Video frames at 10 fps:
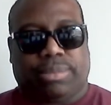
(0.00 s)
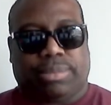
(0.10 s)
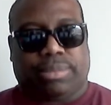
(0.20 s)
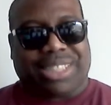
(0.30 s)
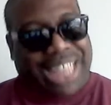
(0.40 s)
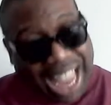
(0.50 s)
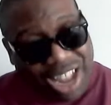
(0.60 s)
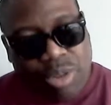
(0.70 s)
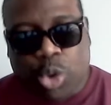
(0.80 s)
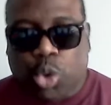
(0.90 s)
Shout
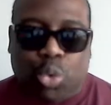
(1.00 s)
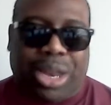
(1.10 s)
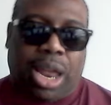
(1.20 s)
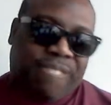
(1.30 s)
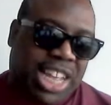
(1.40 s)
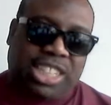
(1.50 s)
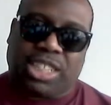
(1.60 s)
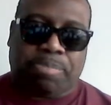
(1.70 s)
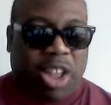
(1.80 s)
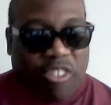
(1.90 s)
out to
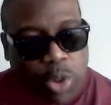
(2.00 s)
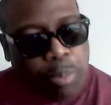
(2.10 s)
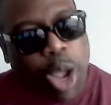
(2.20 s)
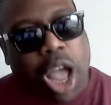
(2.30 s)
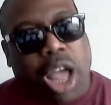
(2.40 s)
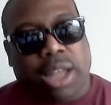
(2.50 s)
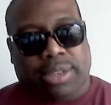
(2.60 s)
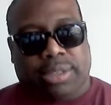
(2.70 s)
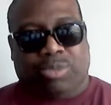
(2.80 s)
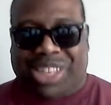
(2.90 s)
Evangelist Martha Mumba,
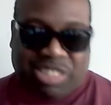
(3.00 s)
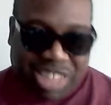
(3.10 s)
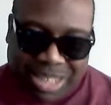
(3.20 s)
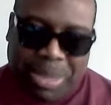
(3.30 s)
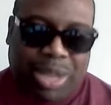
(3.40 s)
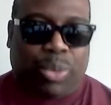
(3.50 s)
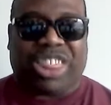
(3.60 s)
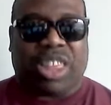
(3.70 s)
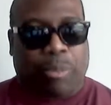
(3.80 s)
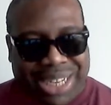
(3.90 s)
who assists me with
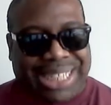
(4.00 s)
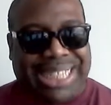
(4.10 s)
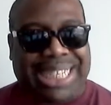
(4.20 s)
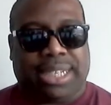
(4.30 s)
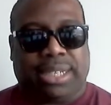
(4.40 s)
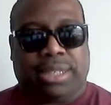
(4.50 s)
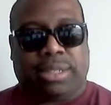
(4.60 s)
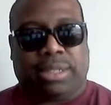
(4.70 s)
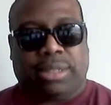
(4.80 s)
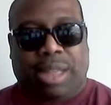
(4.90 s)
managing
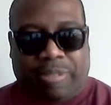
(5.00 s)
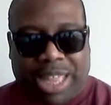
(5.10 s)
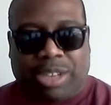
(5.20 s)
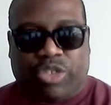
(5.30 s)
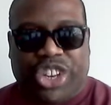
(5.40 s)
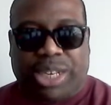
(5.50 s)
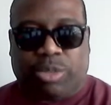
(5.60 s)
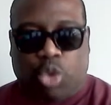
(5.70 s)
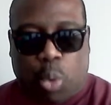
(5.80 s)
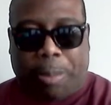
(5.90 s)
my African
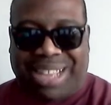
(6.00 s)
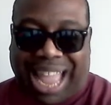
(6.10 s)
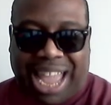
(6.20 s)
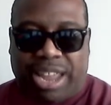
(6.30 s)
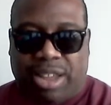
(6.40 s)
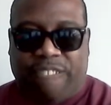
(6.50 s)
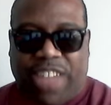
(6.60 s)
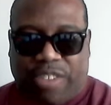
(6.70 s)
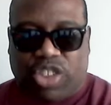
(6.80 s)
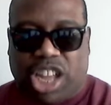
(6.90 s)
group, Ghettos of
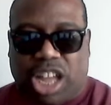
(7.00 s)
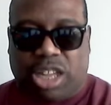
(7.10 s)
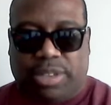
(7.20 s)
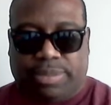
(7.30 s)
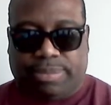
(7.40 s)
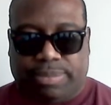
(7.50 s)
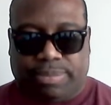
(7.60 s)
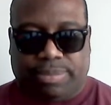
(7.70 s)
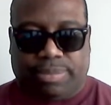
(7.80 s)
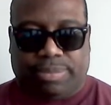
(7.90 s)
Africa,
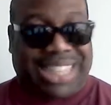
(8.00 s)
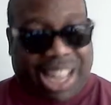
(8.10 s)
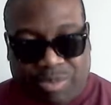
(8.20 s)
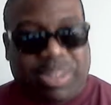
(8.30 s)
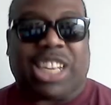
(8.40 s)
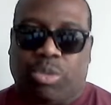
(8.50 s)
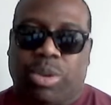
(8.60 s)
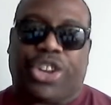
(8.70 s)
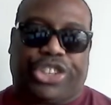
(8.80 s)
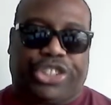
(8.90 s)
and our
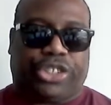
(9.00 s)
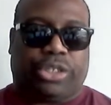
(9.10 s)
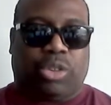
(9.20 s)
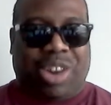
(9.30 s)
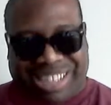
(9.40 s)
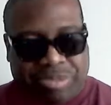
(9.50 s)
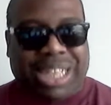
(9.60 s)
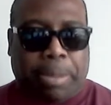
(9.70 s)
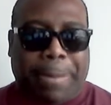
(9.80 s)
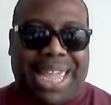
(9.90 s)
contributors who
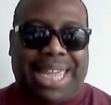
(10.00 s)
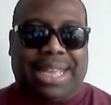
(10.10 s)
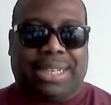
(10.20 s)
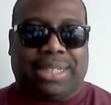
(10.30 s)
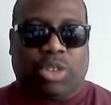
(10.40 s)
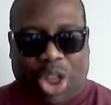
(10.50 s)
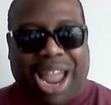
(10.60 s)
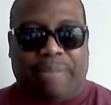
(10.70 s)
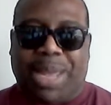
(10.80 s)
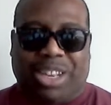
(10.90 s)
participate on
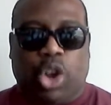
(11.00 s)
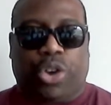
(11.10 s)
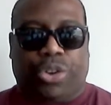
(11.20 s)
our panel.